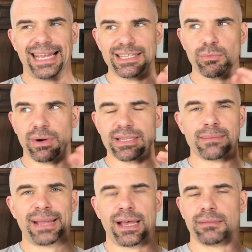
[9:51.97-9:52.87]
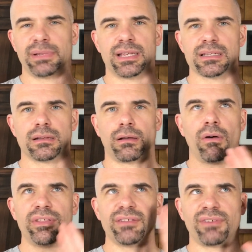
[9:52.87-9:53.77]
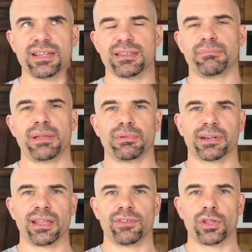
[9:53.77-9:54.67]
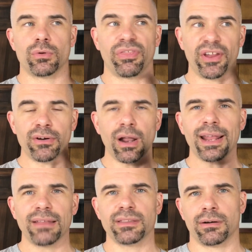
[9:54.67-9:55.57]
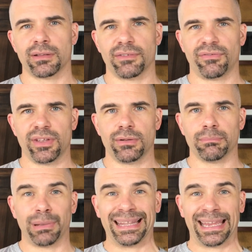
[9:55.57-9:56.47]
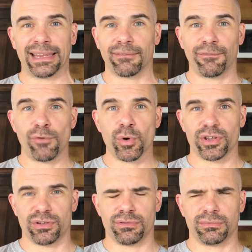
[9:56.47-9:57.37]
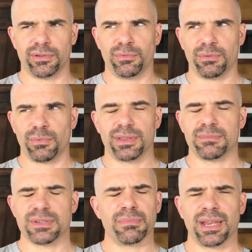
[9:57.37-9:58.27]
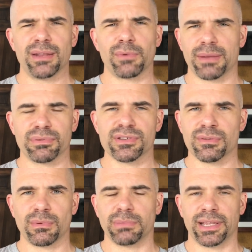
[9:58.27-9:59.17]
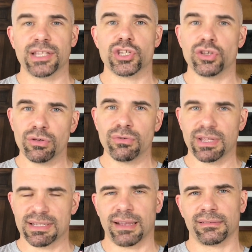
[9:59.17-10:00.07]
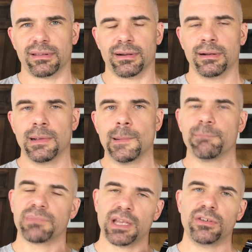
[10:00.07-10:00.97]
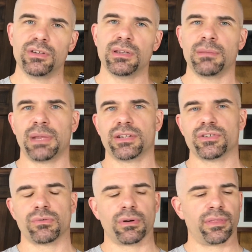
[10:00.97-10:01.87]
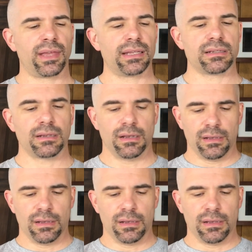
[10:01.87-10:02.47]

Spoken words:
That's what it's about, because all the advice that people are giving you, they're not out there on the field playing for you. You wouldn't want them to be anyway, presumably. It's you that's out there, and you need to make sure that